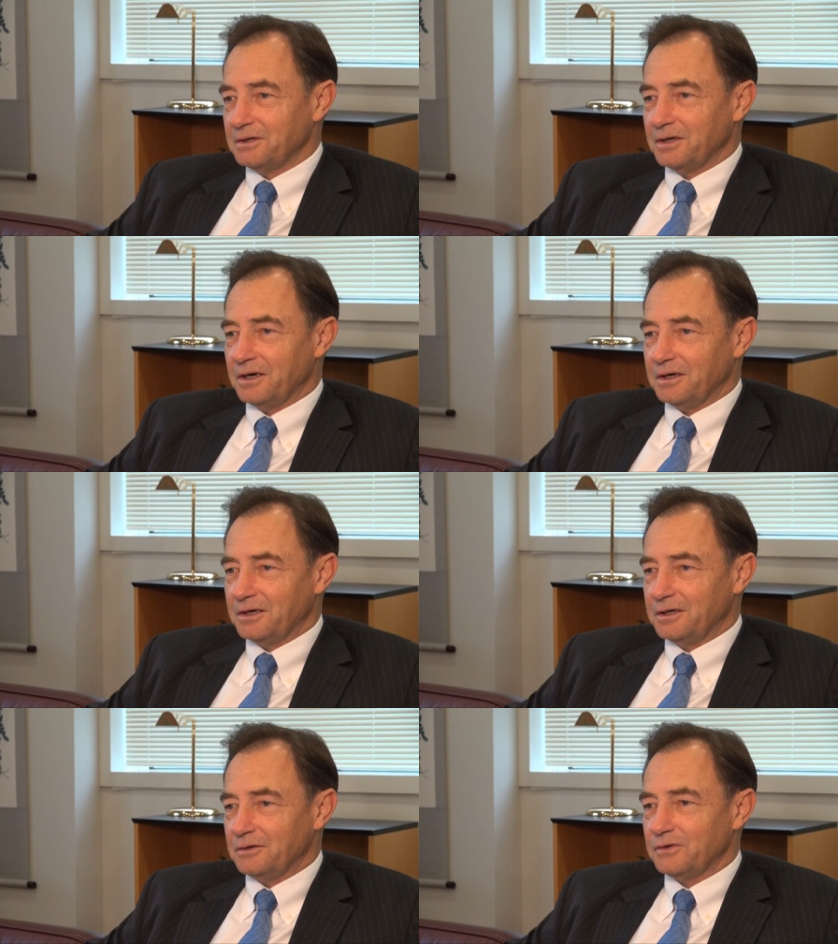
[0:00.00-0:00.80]
Uh,
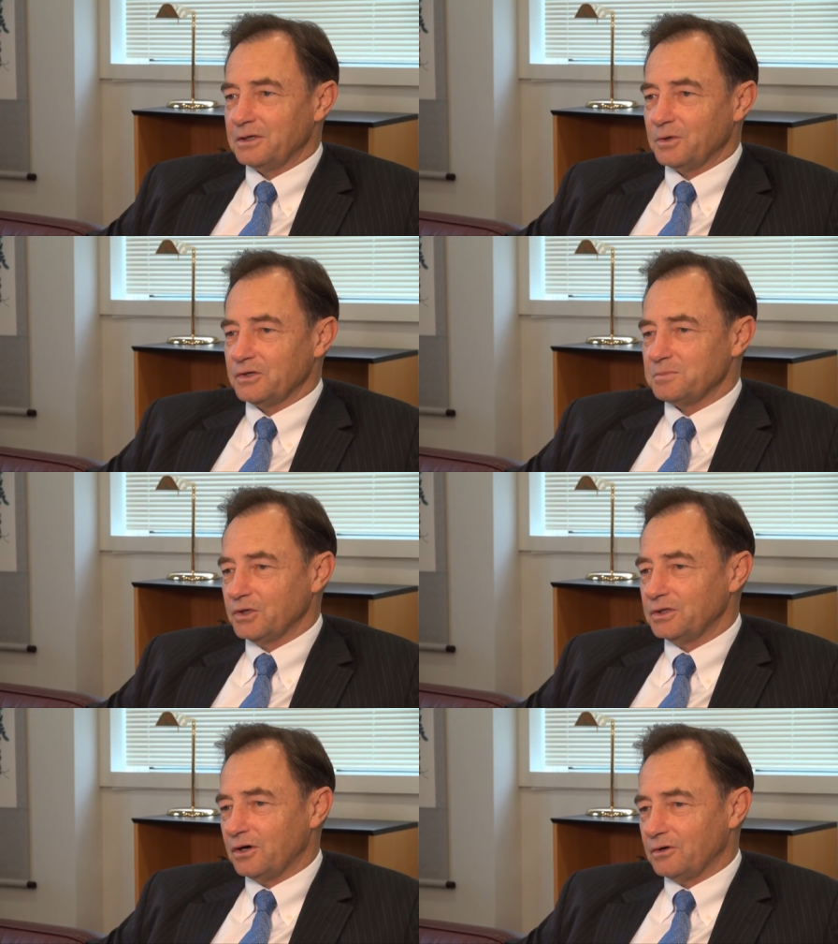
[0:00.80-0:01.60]
and if anybody's
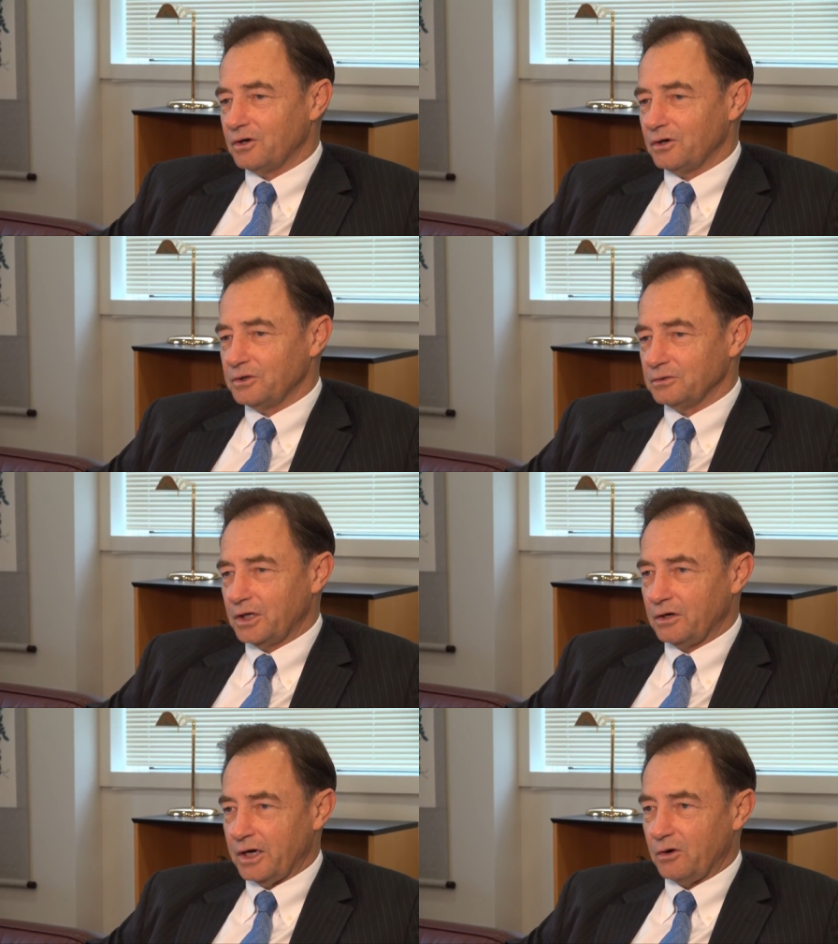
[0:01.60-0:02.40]
been to Hong Kong, you'll
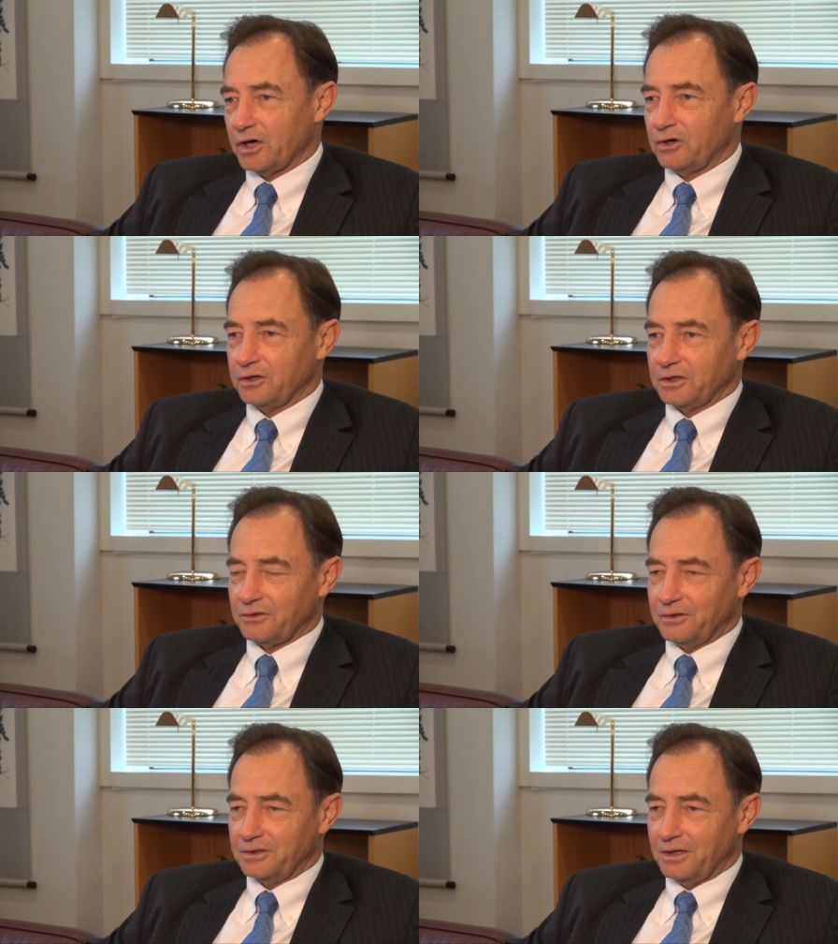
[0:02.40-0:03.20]
know how
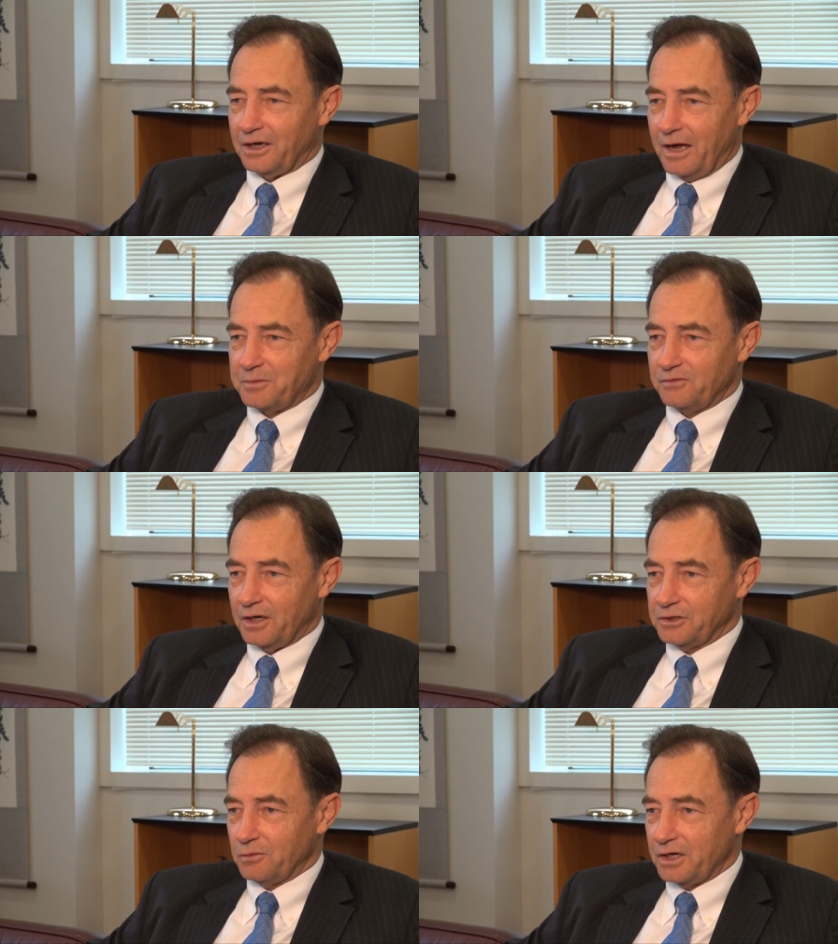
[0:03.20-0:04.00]
iconic the uh, Happy
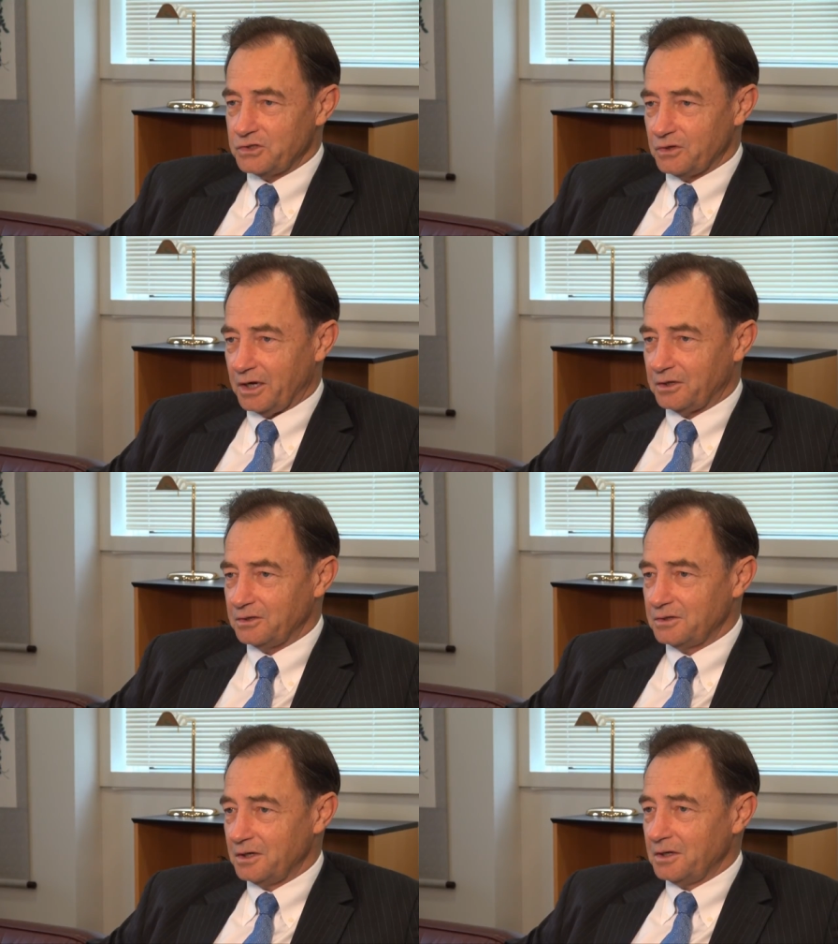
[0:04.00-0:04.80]
Valley racetrack
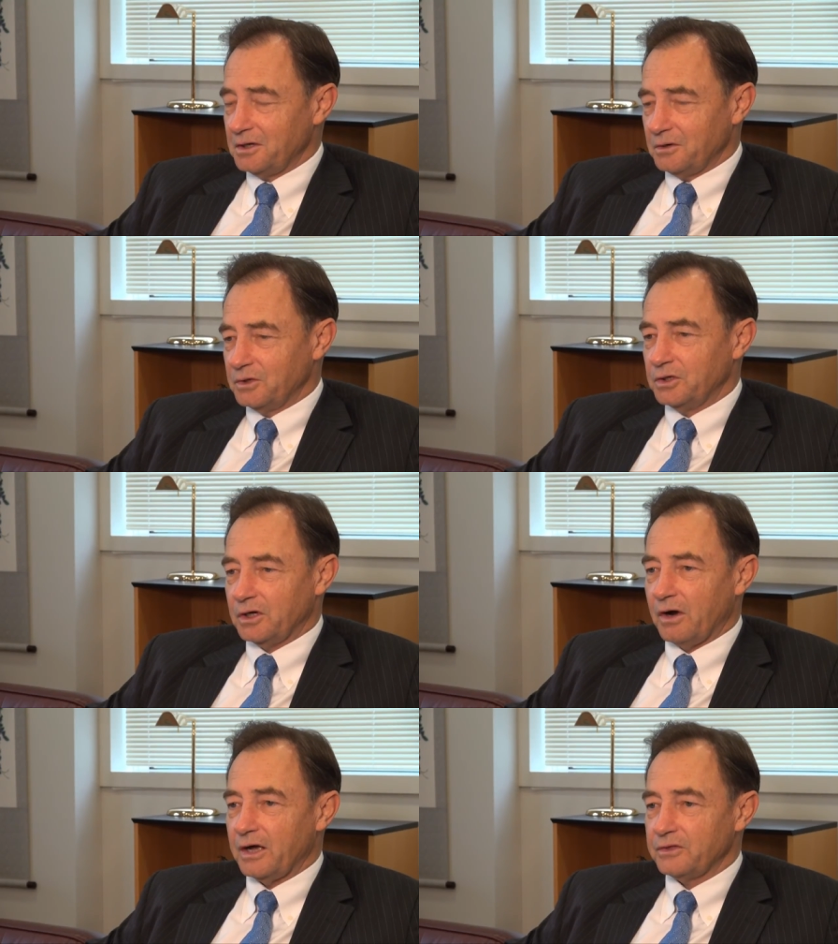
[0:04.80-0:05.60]
is. When you
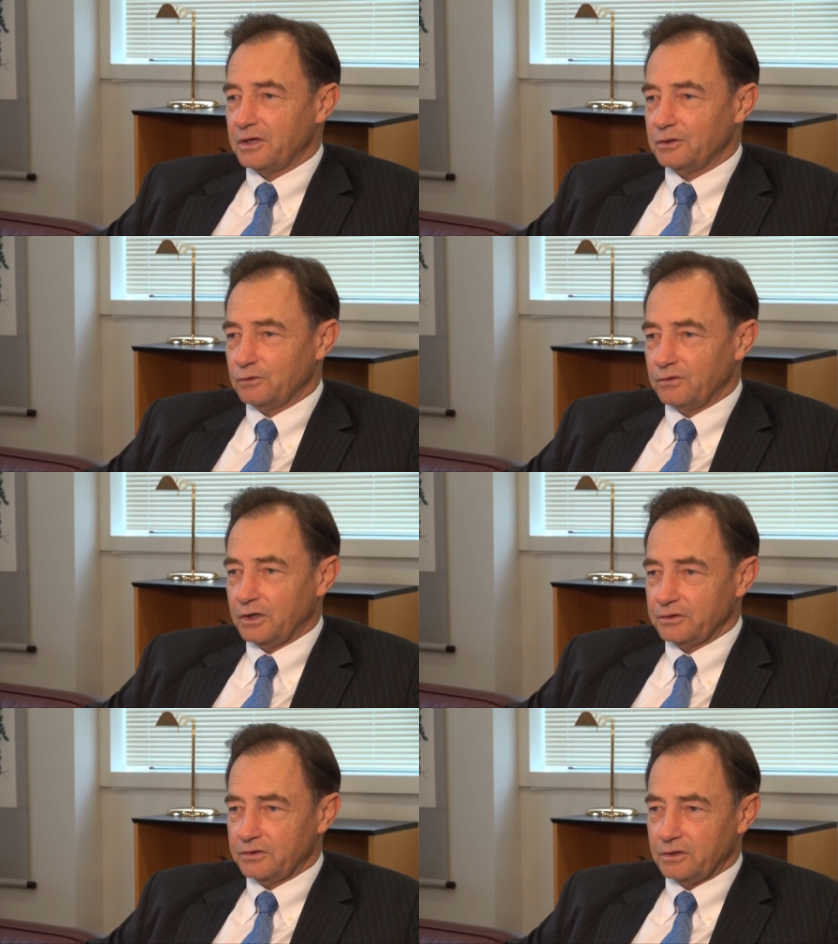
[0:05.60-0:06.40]
go out there, you'll
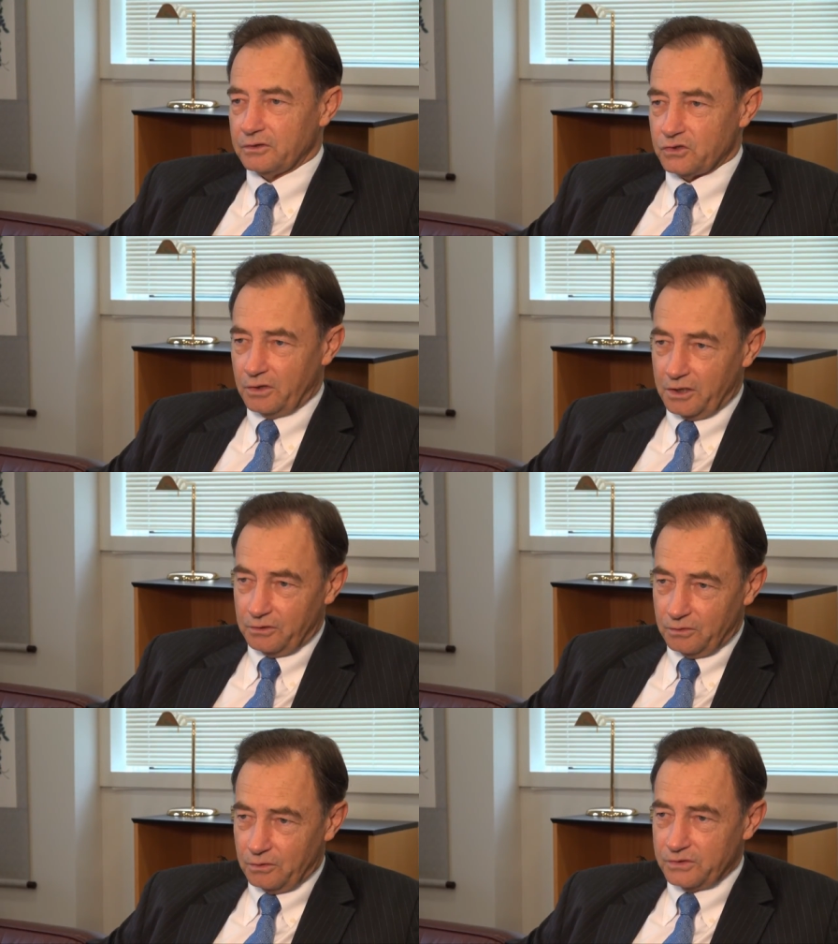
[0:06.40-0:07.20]
find that there are
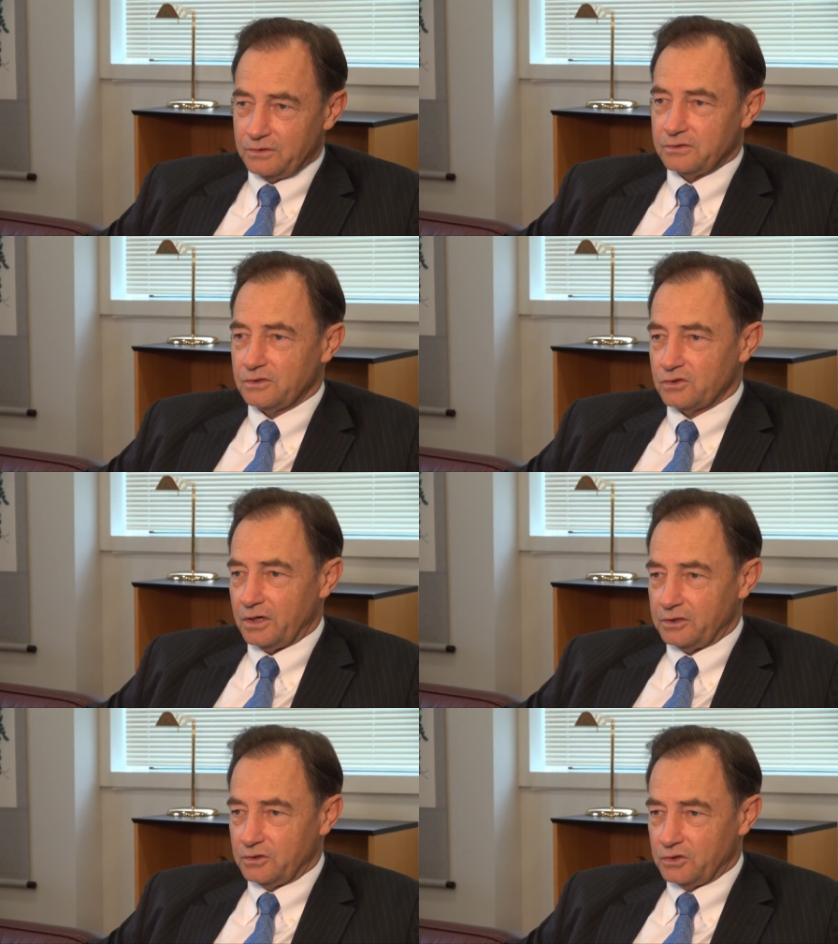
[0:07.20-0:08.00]
Australian horses,
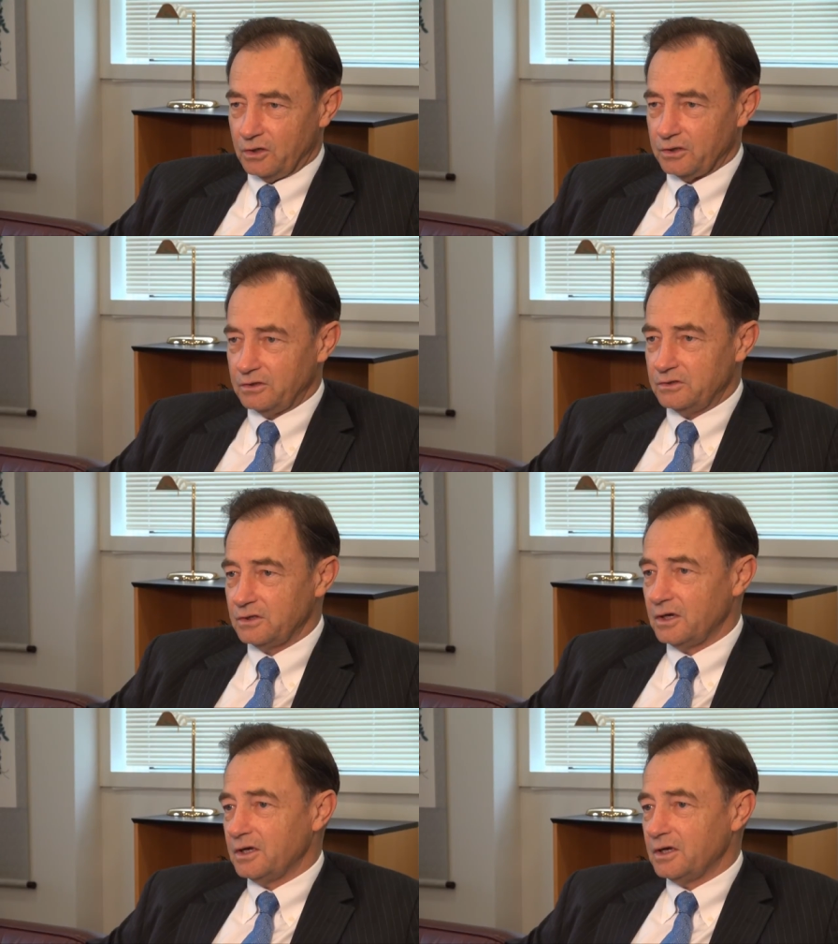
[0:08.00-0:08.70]
Australian jockeys,